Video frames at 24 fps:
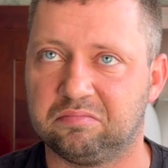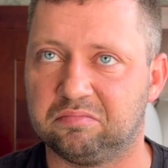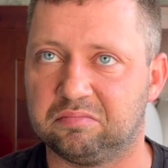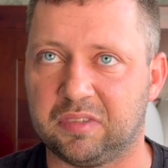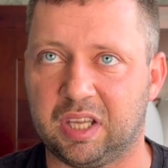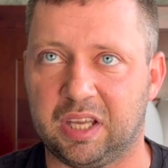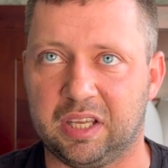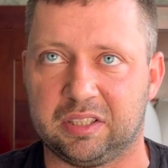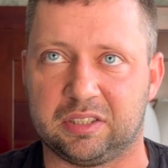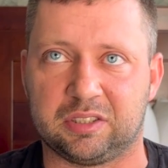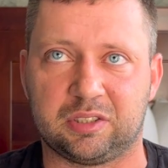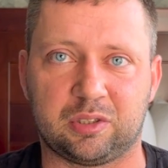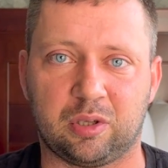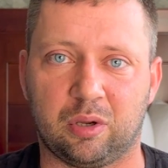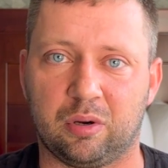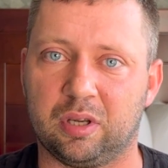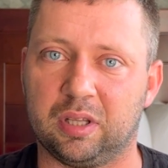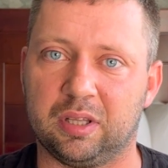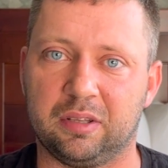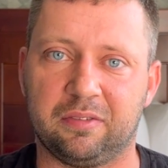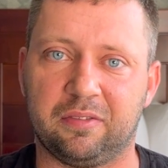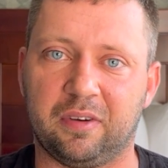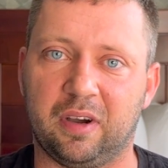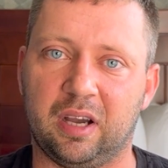it's
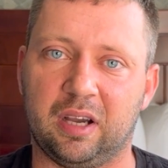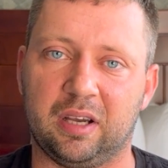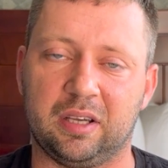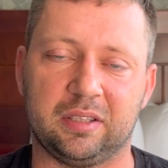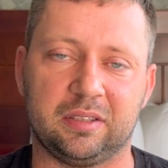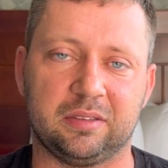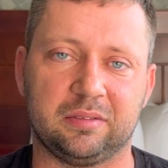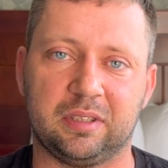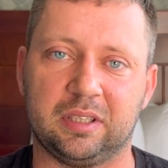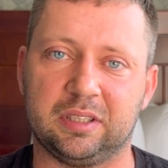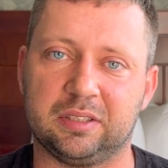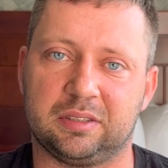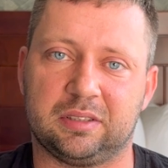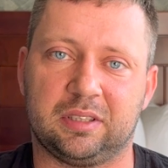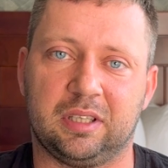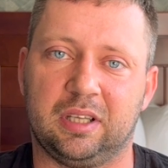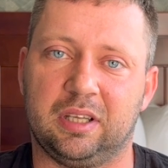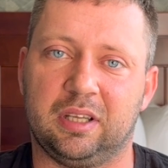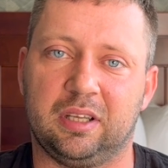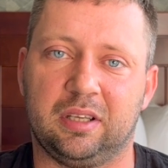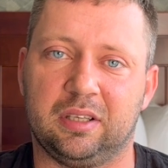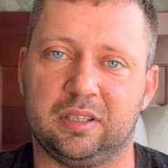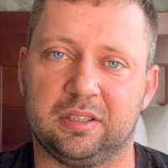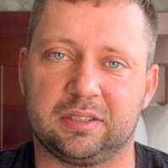totally fine. It
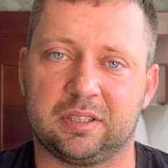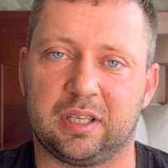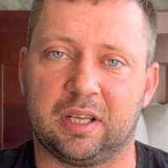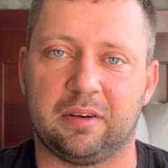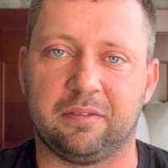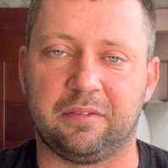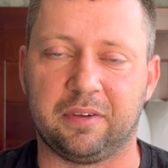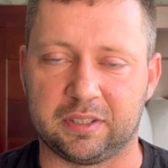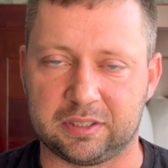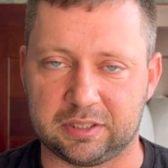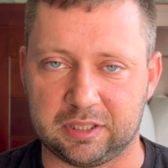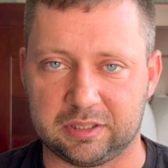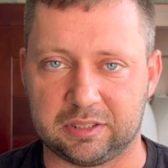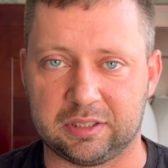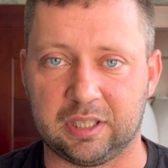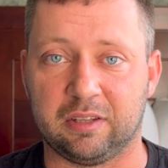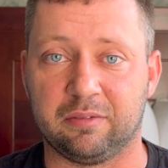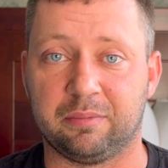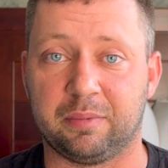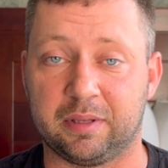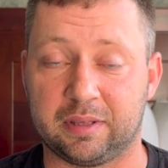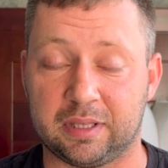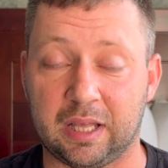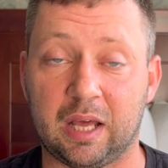is gonna fix
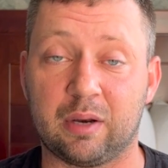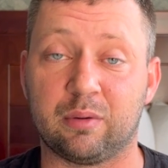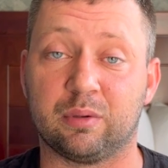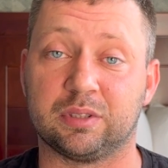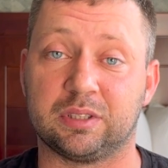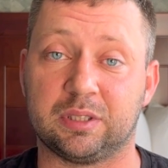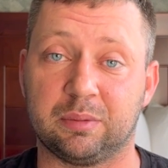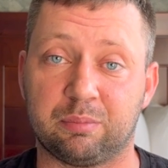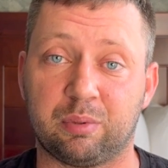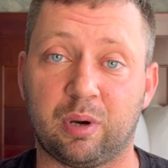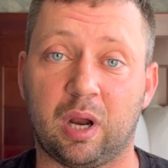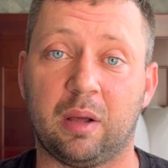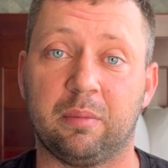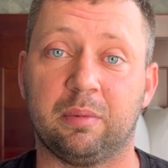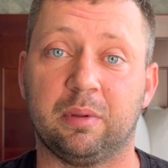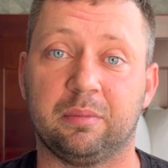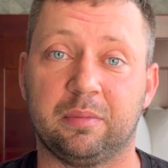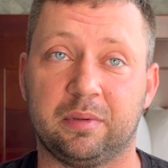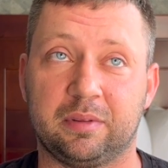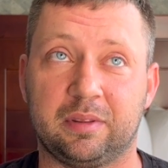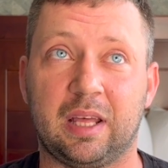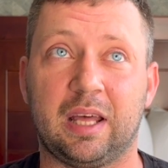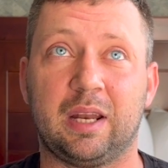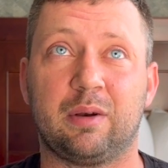itself. But that was the
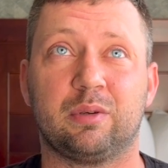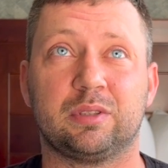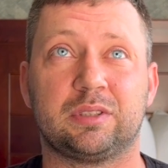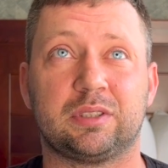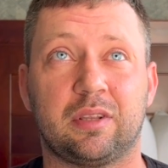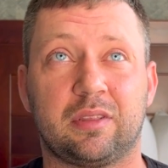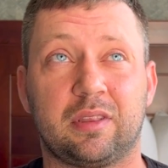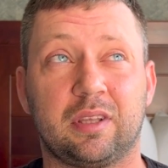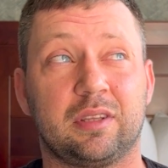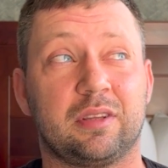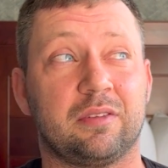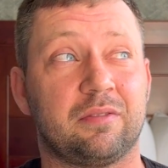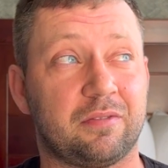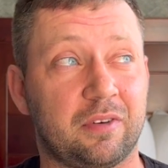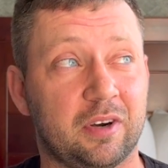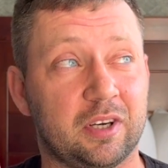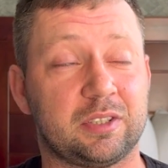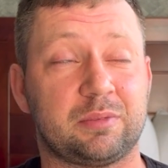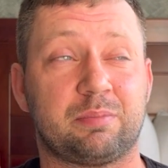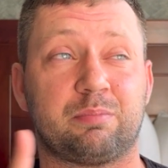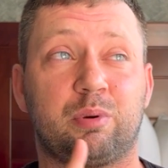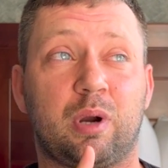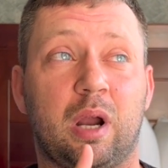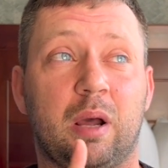problem. That was, I think, the
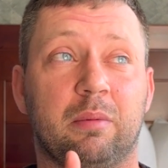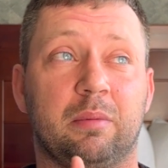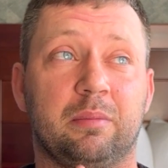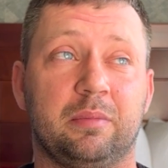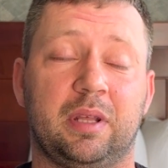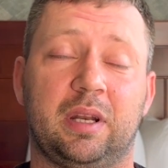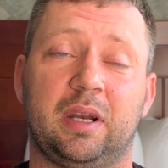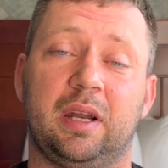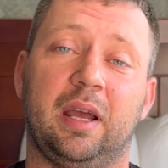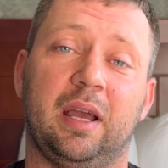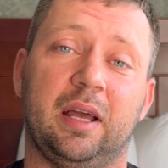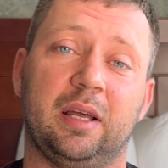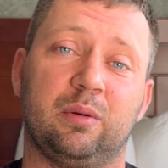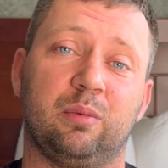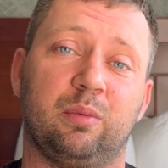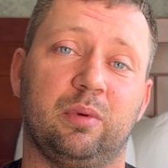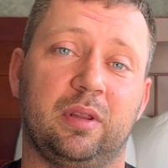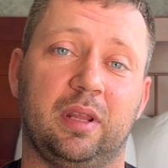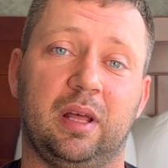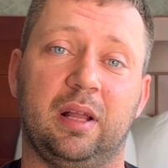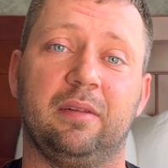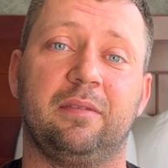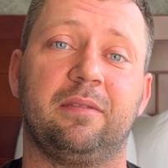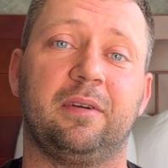first problem that I had with
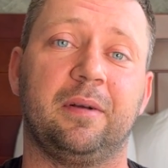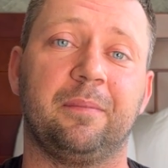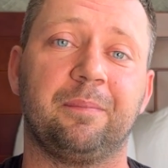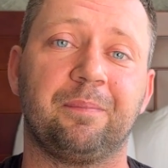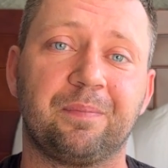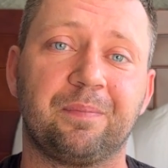Alpha.